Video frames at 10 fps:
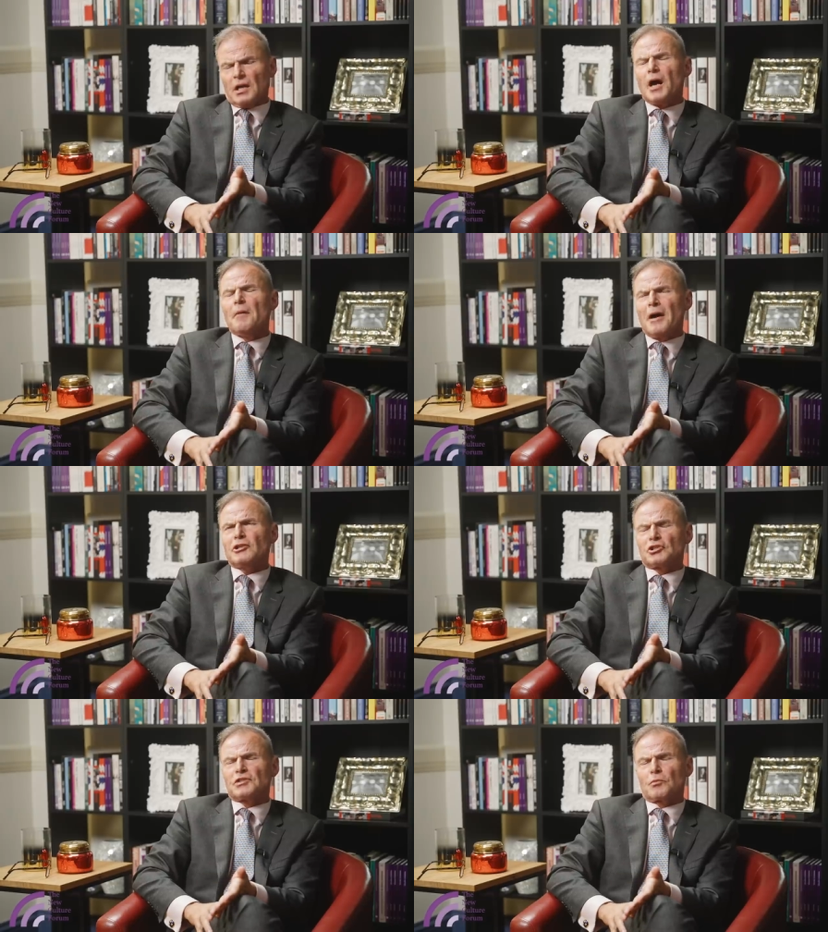I
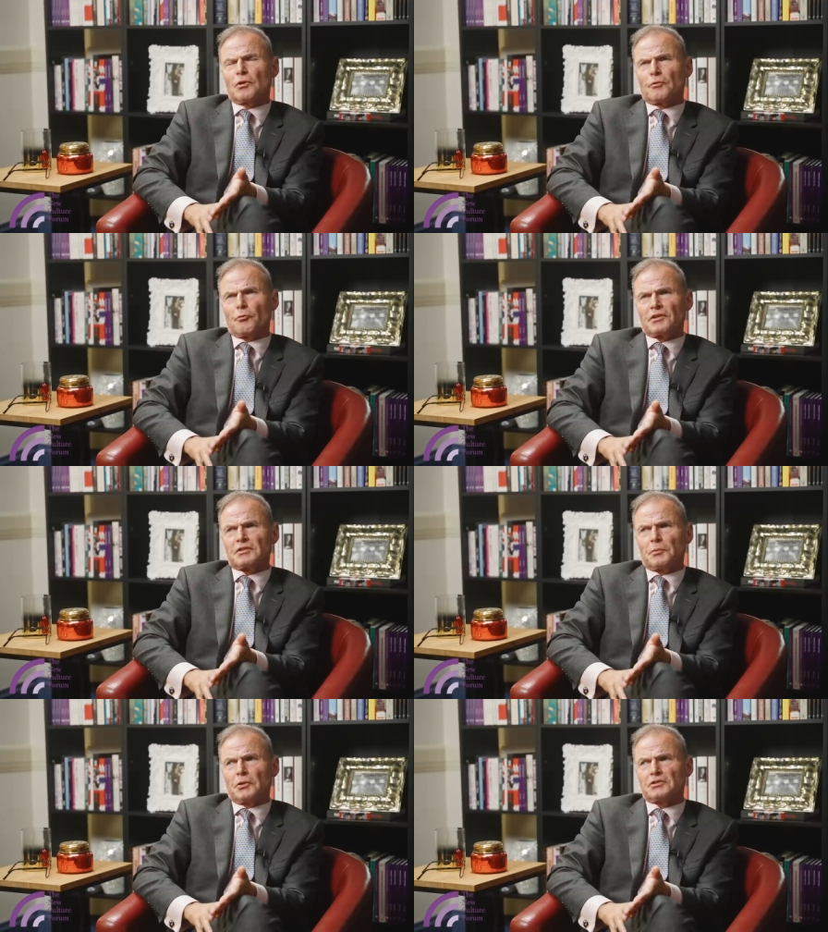imagine as well the
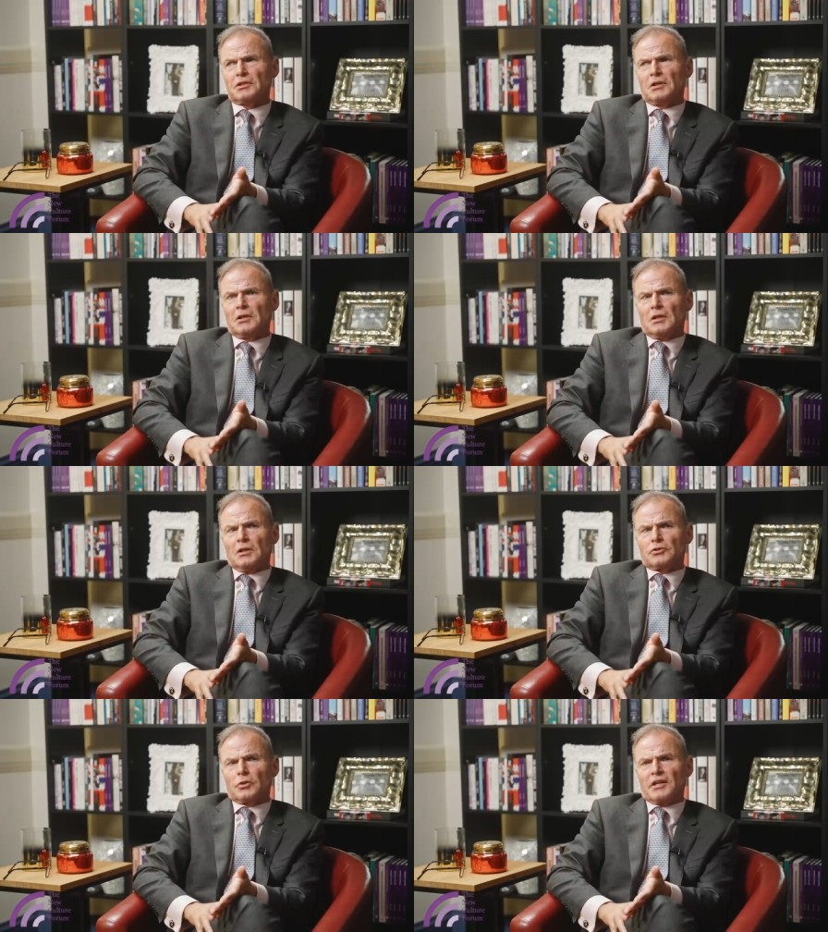Brexit Party,
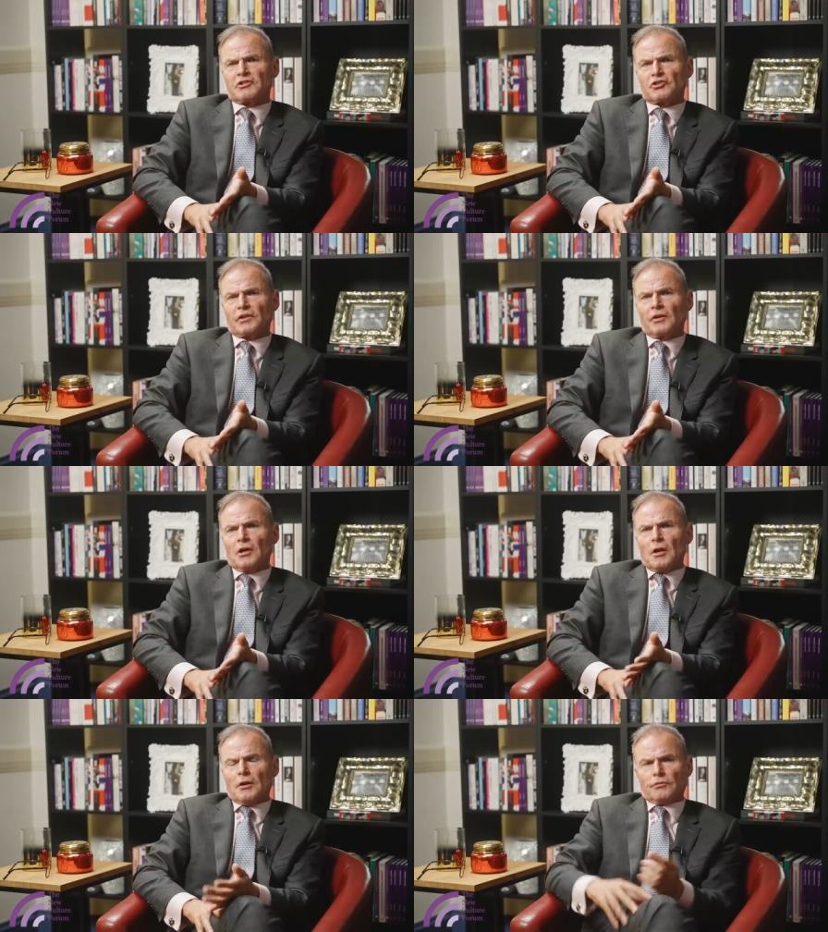to a lesser extent.
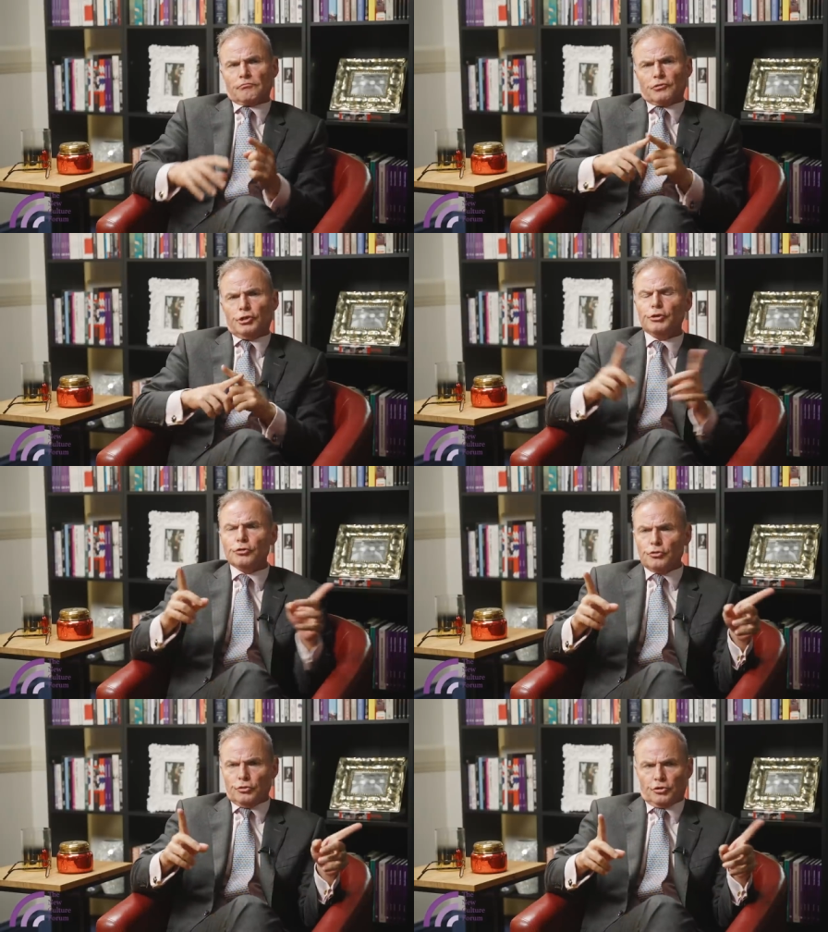
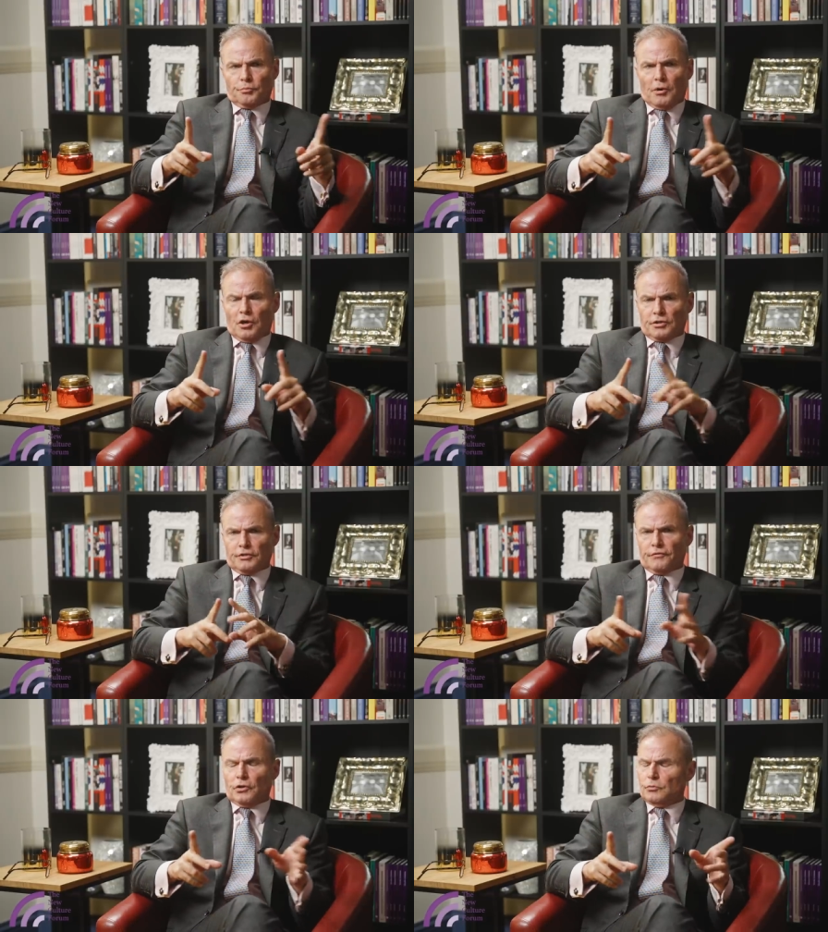Huge part of
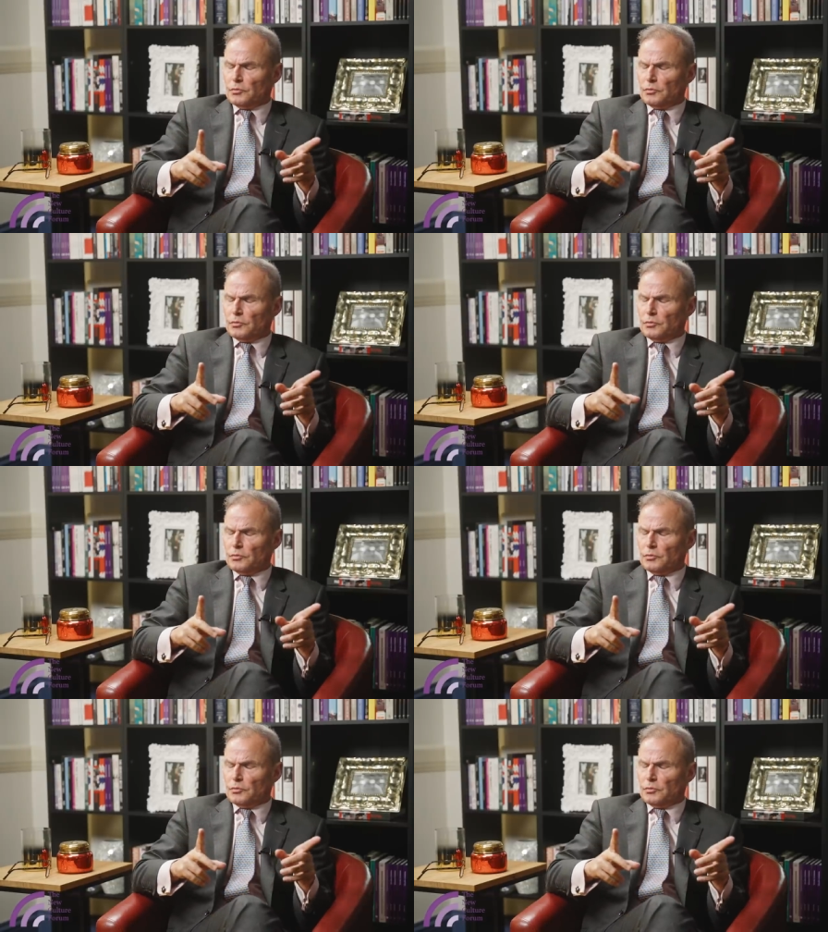the vote